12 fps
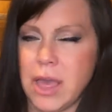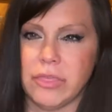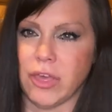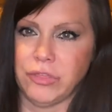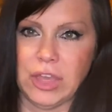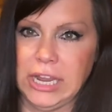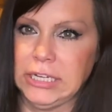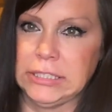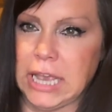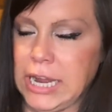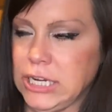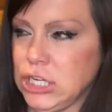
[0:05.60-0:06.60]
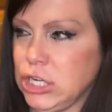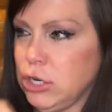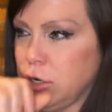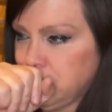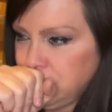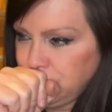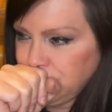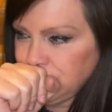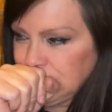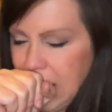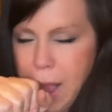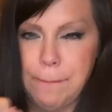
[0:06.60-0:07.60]
the things I do,
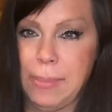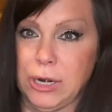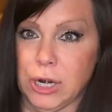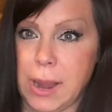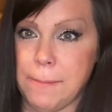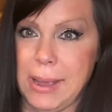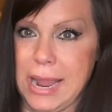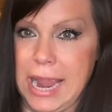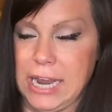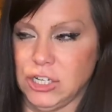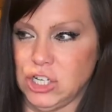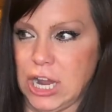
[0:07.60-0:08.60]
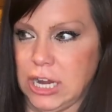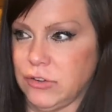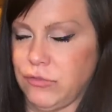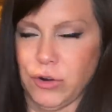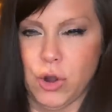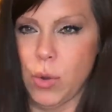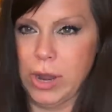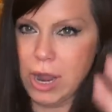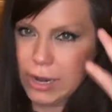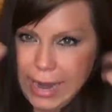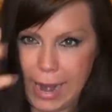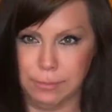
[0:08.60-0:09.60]
I better get my head checked for going
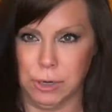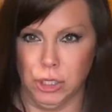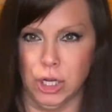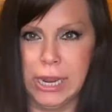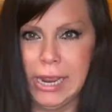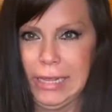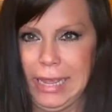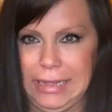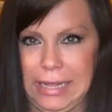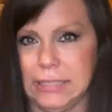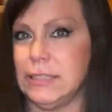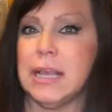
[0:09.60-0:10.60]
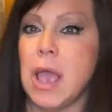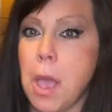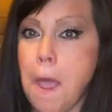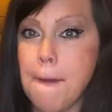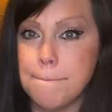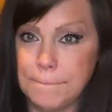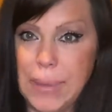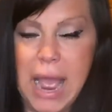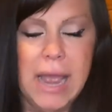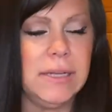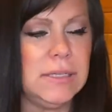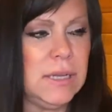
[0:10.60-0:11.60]
on camera looking like this.
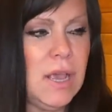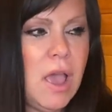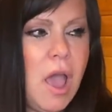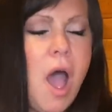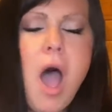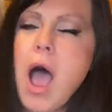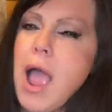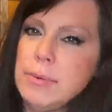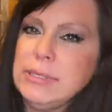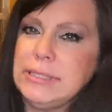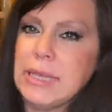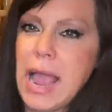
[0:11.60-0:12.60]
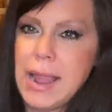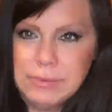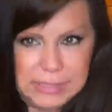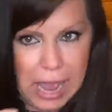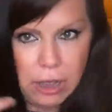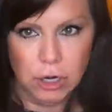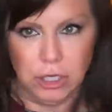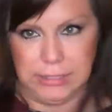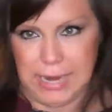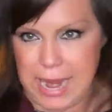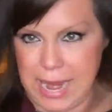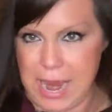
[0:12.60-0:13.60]
But I was, I was out all
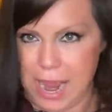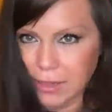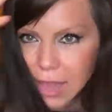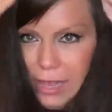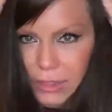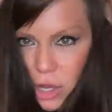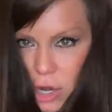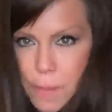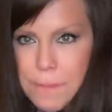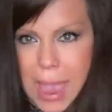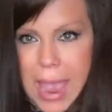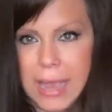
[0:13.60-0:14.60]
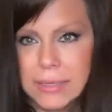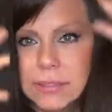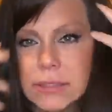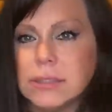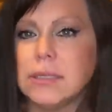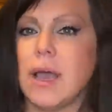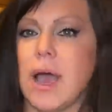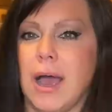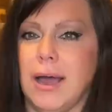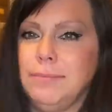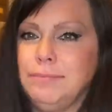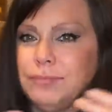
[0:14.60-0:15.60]
day. I, I look a mess.
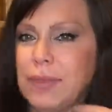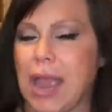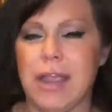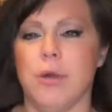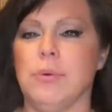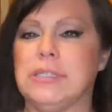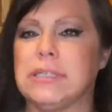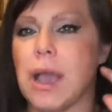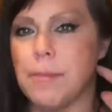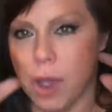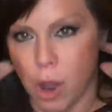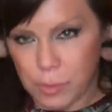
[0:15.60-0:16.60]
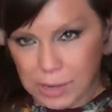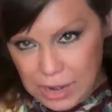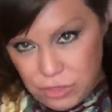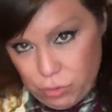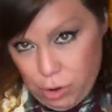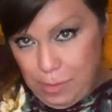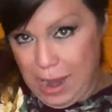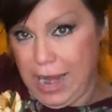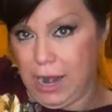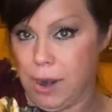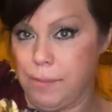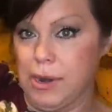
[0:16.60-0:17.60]
Um, I always come home and I throw my
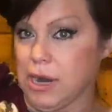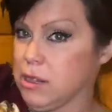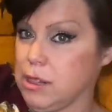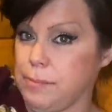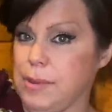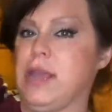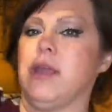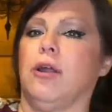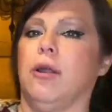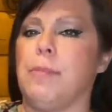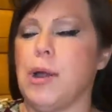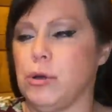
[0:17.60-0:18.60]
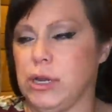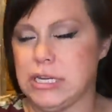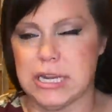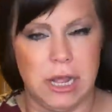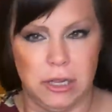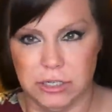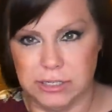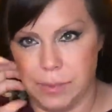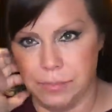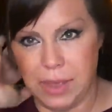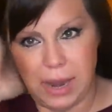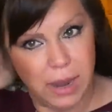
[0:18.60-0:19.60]
hair up in a clippy or a ponytail or
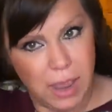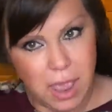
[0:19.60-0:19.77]
something.